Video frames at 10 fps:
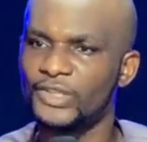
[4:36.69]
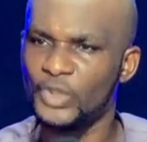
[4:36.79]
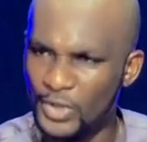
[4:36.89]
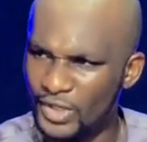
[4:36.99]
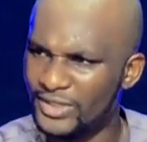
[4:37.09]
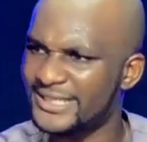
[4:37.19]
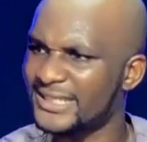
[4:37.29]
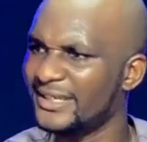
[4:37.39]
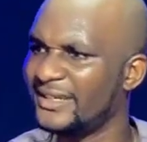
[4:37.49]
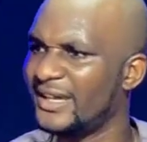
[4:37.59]
Do we
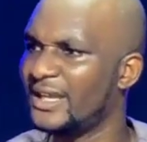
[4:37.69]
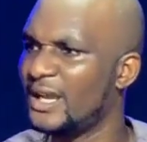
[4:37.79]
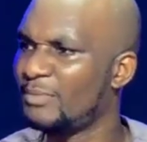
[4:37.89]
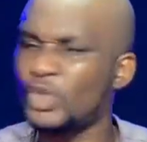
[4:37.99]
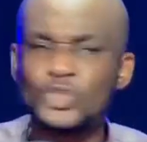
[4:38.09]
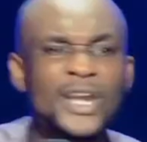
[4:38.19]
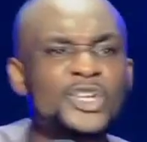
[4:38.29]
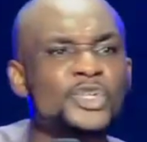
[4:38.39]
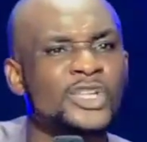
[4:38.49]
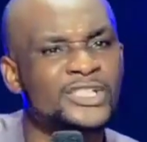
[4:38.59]
understand that? Because
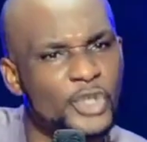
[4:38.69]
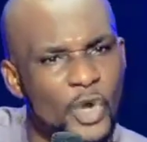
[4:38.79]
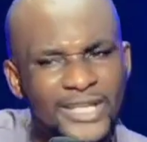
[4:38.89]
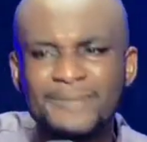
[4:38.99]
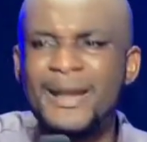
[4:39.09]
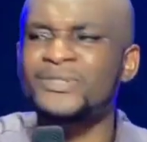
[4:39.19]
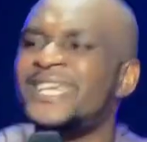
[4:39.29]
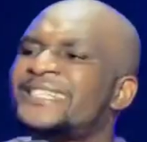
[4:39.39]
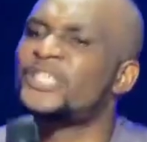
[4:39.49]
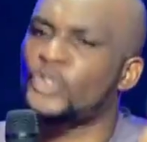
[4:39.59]
when you don't know it, the Bible
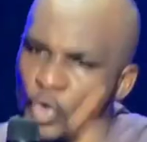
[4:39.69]
says it is